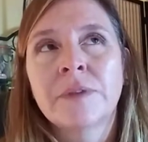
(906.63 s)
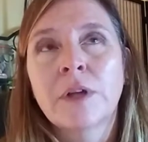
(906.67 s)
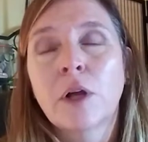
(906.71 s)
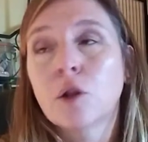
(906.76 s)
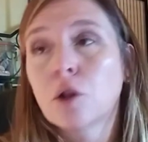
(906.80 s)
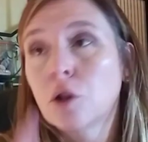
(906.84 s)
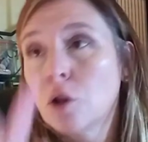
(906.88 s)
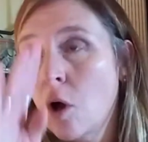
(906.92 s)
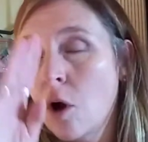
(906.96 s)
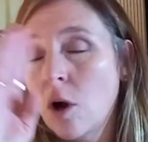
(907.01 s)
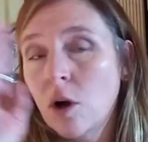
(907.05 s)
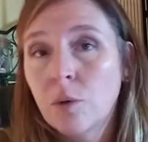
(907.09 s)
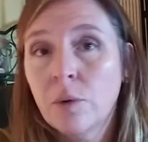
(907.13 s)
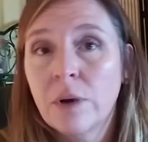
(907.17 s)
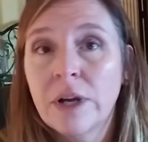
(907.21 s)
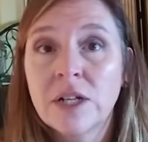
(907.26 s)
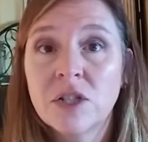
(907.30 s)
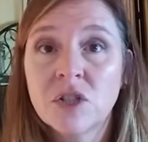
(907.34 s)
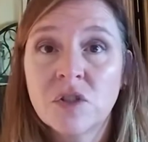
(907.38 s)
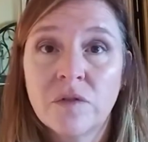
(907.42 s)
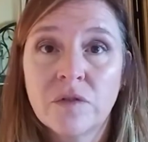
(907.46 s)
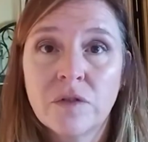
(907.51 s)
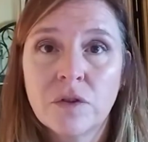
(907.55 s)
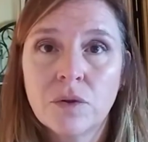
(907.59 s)
long
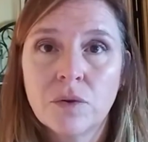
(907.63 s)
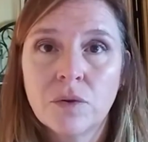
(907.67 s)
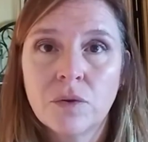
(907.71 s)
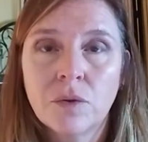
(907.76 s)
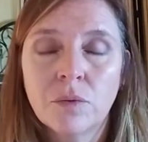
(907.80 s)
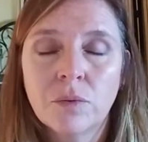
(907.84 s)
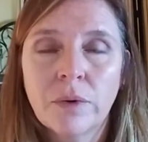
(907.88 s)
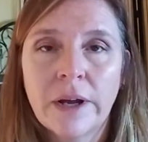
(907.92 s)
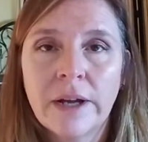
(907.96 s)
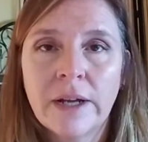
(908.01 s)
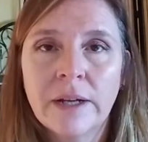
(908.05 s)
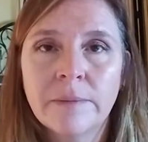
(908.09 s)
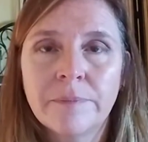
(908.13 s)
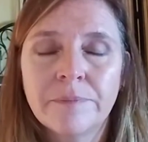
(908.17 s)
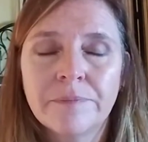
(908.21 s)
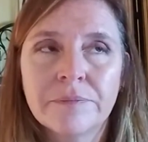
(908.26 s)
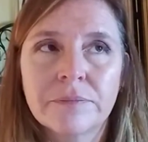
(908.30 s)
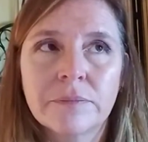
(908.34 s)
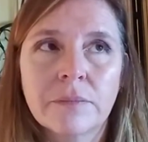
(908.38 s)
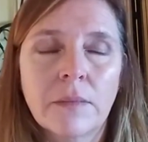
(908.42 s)
range view, right?